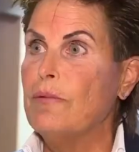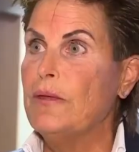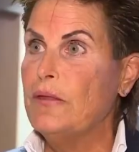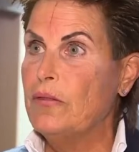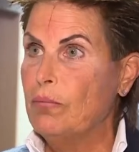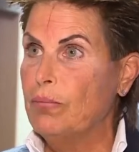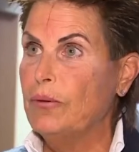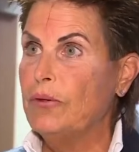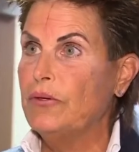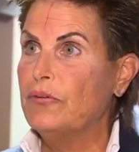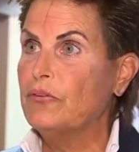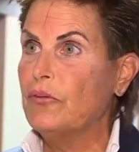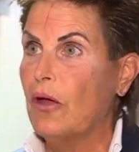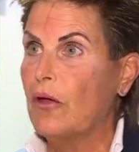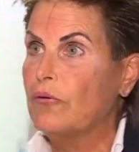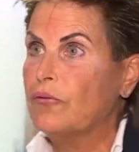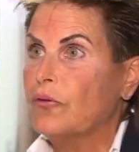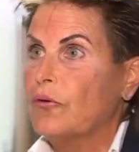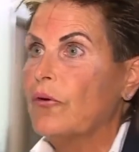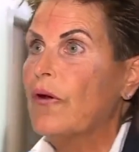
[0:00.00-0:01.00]
Me, the police
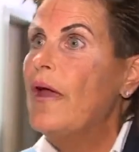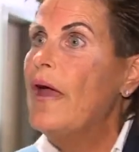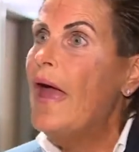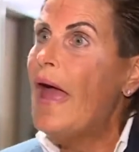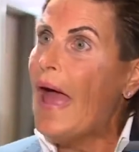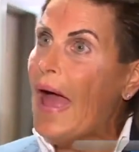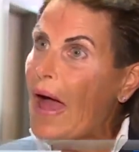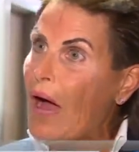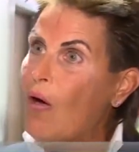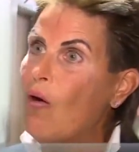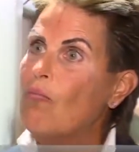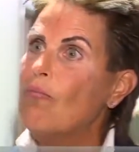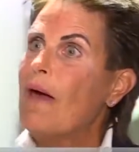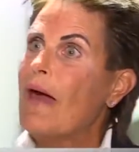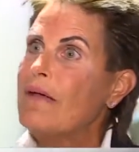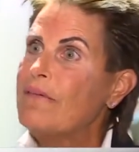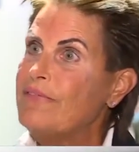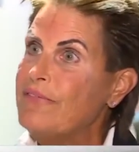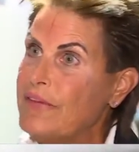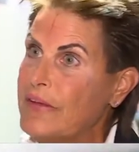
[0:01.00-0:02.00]
officer, how am
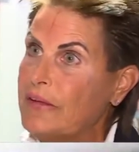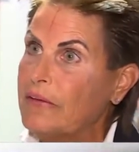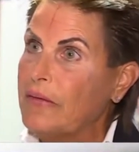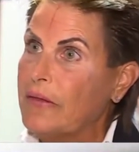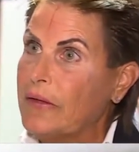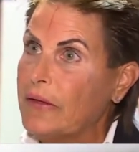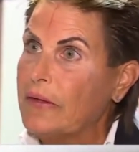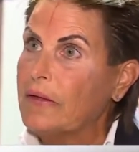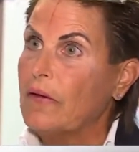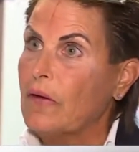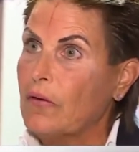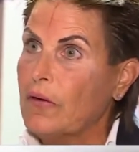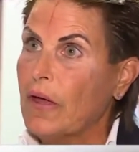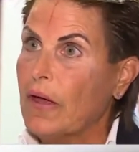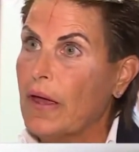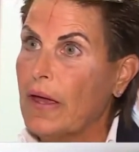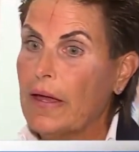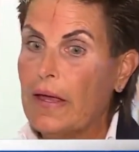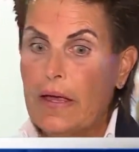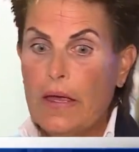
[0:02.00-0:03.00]
I feeling?
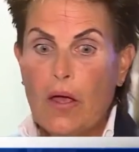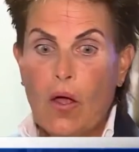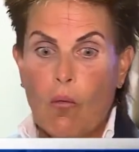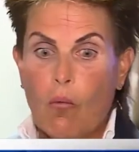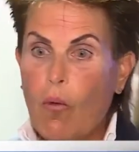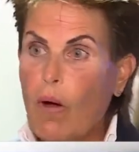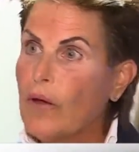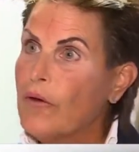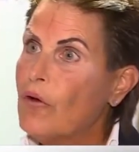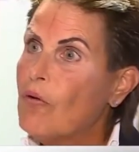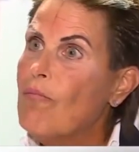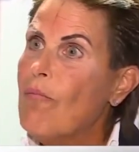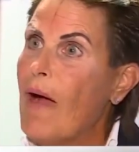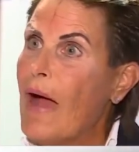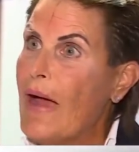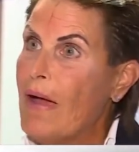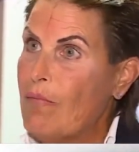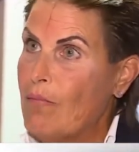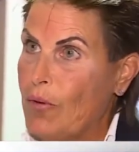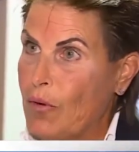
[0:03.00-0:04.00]
Okay, what are
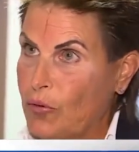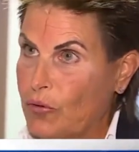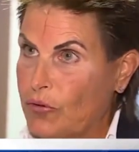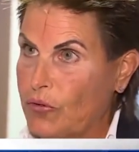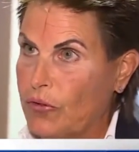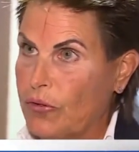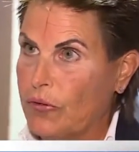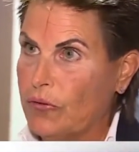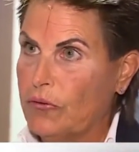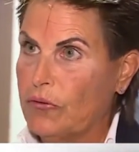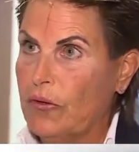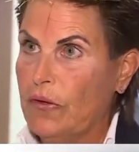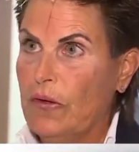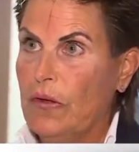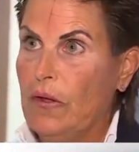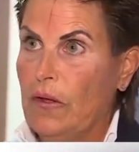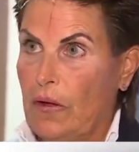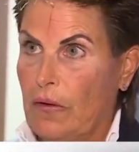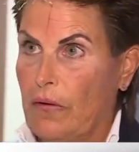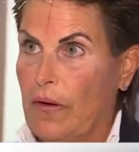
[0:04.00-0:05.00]
my emotions?
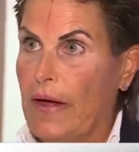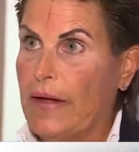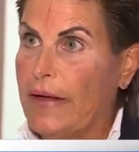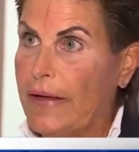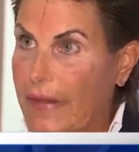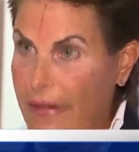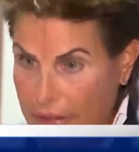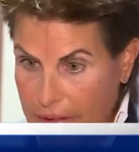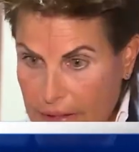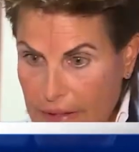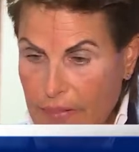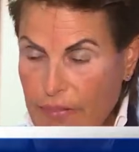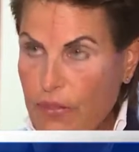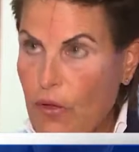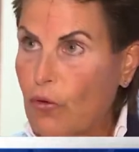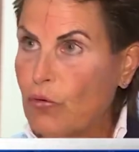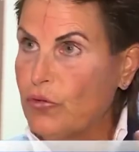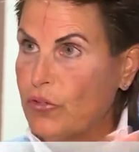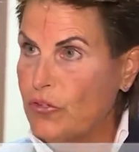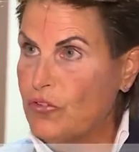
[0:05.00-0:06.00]
All right, get
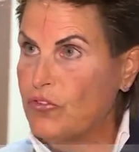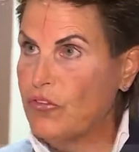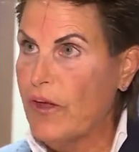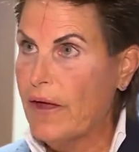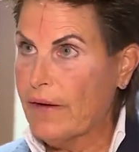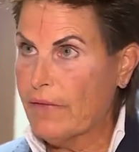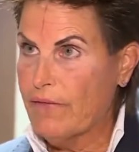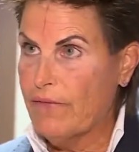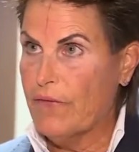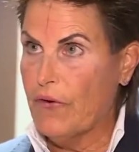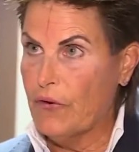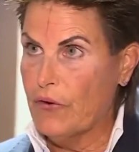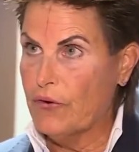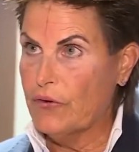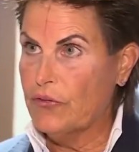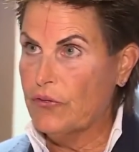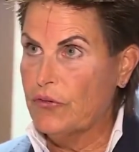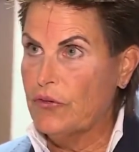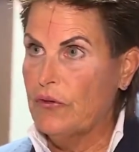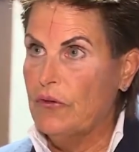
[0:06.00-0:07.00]
those in check
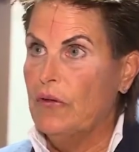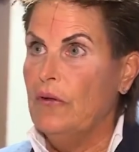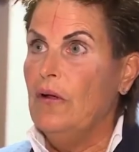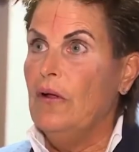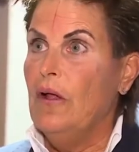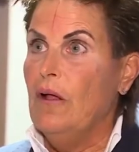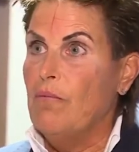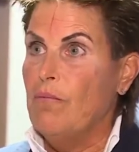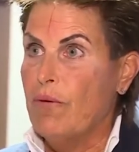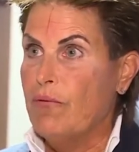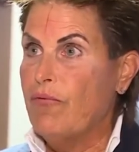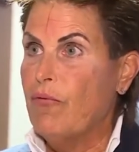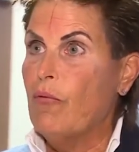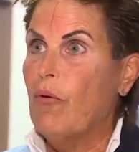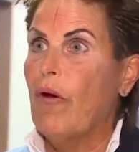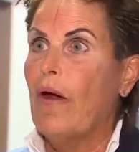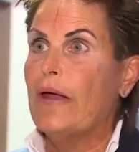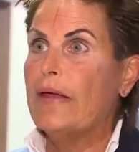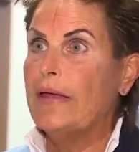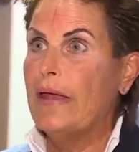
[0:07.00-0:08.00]
first
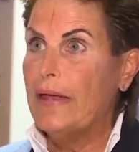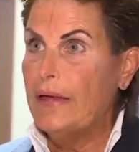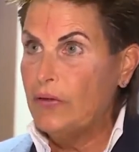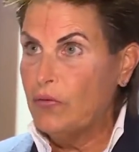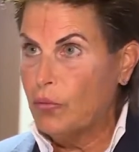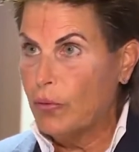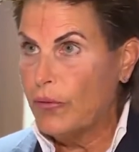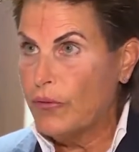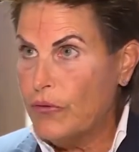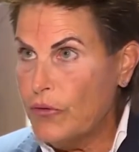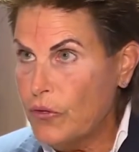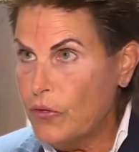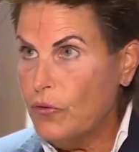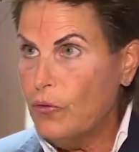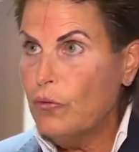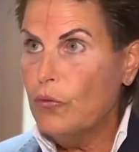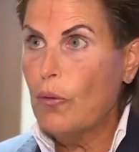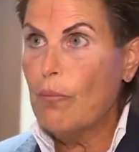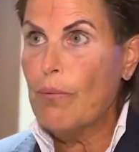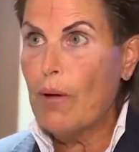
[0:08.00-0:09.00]
before I engage with
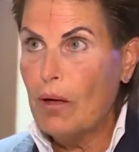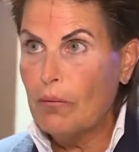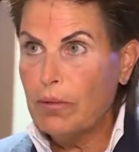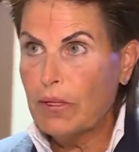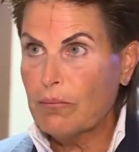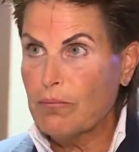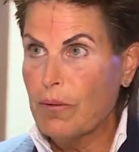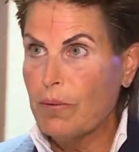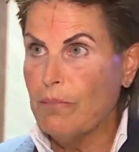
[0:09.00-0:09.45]
you, the public